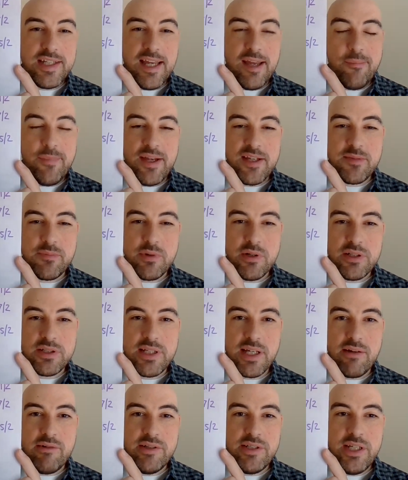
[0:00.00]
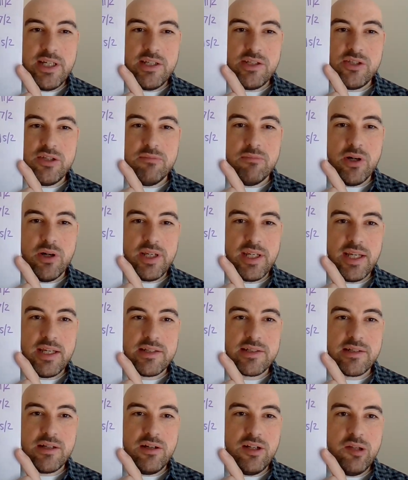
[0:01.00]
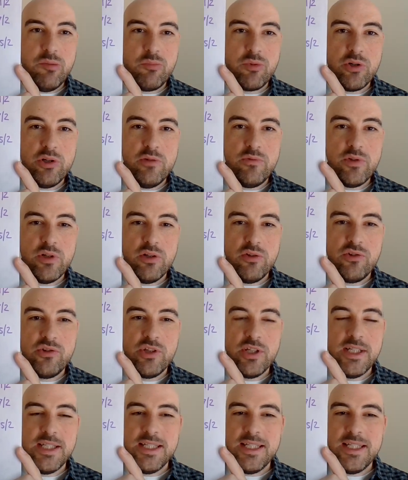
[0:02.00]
get best price guarantees. You might get slightly improved odds.